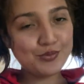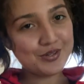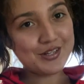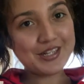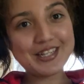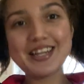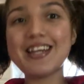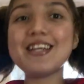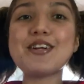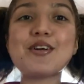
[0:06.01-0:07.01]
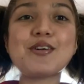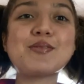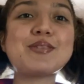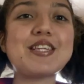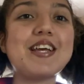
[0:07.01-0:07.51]
run, you know what
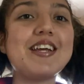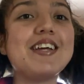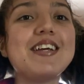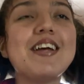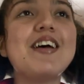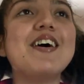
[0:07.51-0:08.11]
I'm saying?